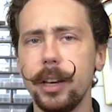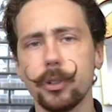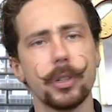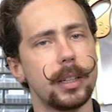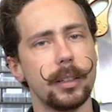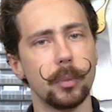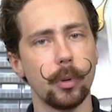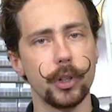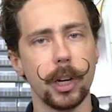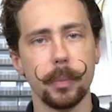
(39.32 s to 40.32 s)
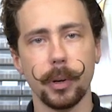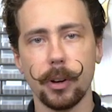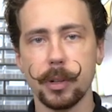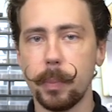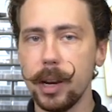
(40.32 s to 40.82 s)
interesting little project
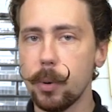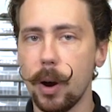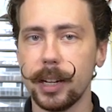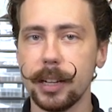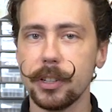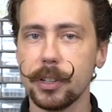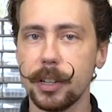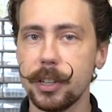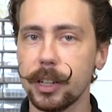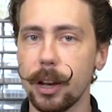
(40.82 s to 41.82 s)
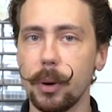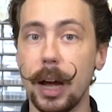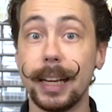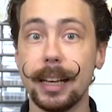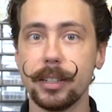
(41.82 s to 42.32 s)
because Be Quiet has decided to go
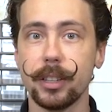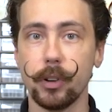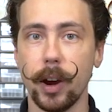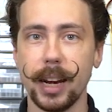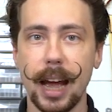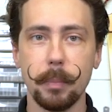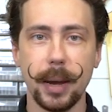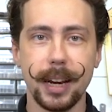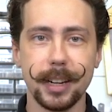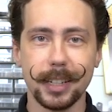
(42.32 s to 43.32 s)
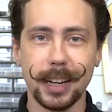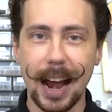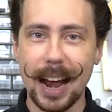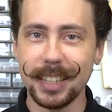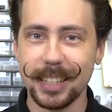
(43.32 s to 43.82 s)
against the grain and make it an
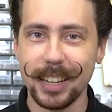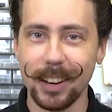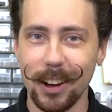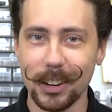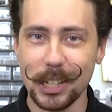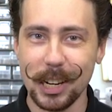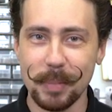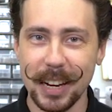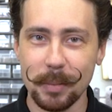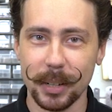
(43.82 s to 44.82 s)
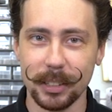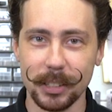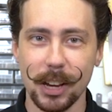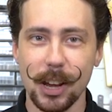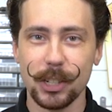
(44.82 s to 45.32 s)
anti-RGB
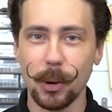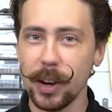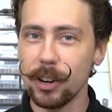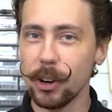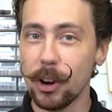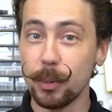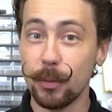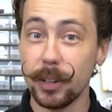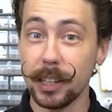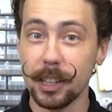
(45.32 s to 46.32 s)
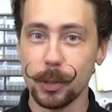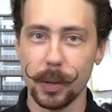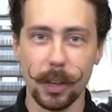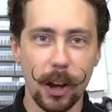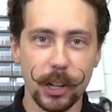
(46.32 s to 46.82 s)
build. So we're not going to be filling this
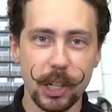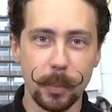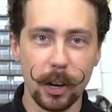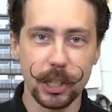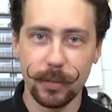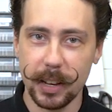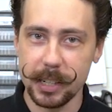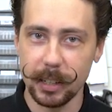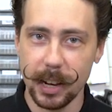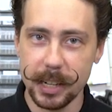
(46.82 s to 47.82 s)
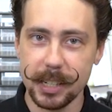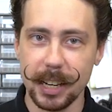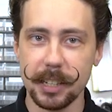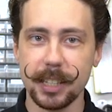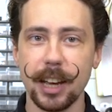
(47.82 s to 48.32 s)
with argy-bargy fancy lights.
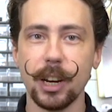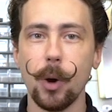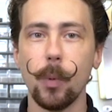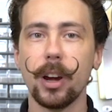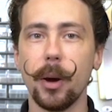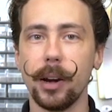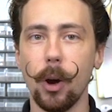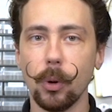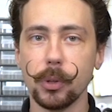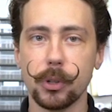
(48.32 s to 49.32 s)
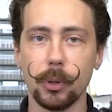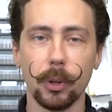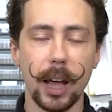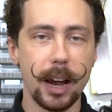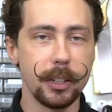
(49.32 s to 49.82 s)
Instead, we're going old
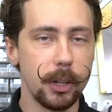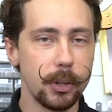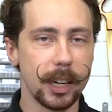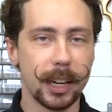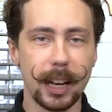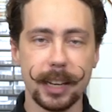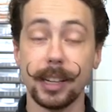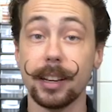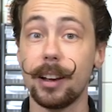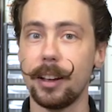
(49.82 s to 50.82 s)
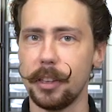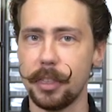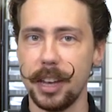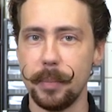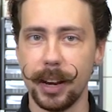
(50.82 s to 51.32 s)
school and using classic color
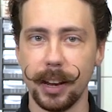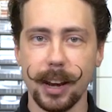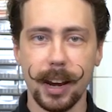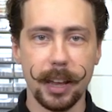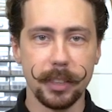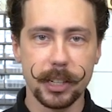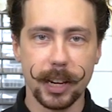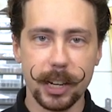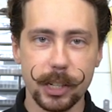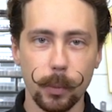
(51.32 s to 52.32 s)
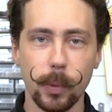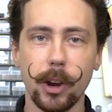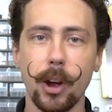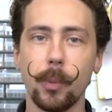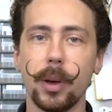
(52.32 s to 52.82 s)
theming. In this case, we're
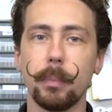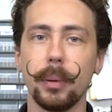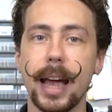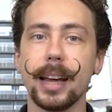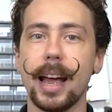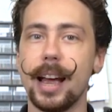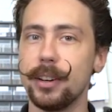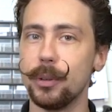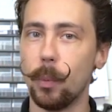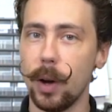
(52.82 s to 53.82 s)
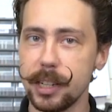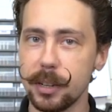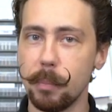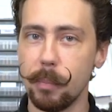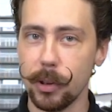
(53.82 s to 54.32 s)
going with black and white
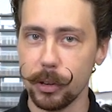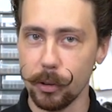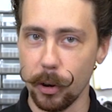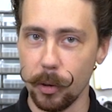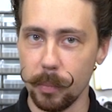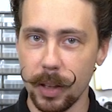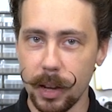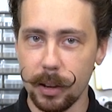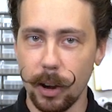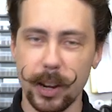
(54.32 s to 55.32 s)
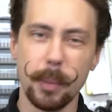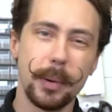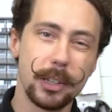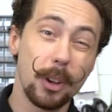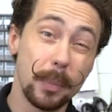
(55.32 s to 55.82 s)
monochrome. Okay,
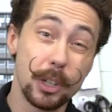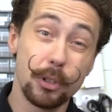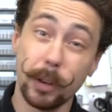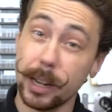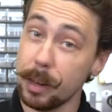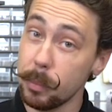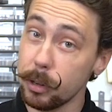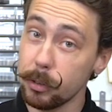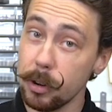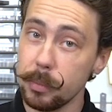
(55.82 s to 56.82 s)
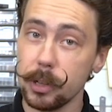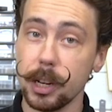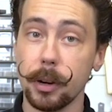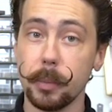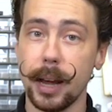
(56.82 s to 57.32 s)
maybe it's not going to be strictly monochrome because
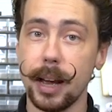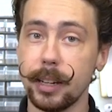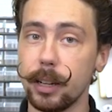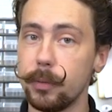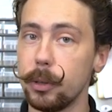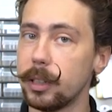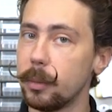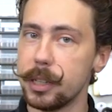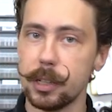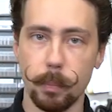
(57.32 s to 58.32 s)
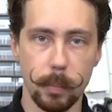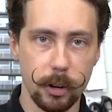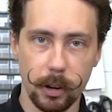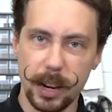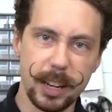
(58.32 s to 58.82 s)
I'm going to be adding a few little bits of
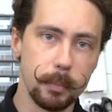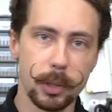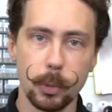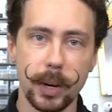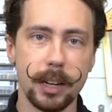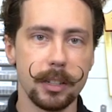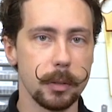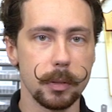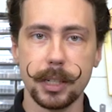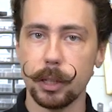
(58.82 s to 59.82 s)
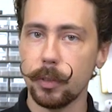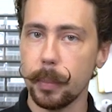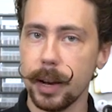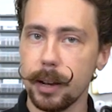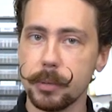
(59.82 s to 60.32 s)
mirror in between, some silver
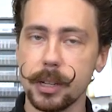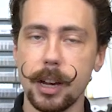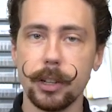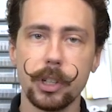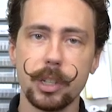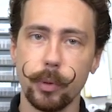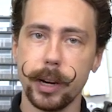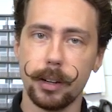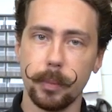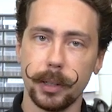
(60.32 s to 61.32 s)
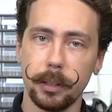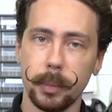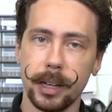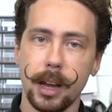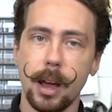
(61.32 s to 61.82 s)
perhaps, just to break it up a little
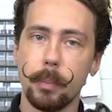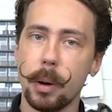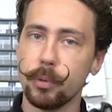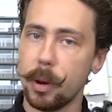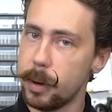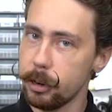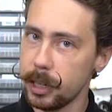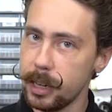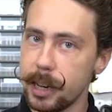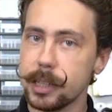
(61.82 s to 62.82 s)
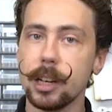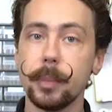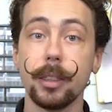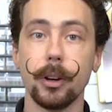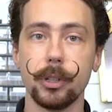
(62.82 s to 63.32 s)
bit, but primarily it's going to
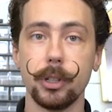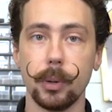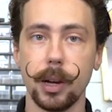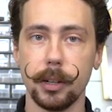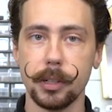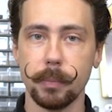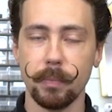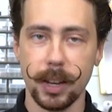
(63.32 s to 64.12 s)
be those two colors.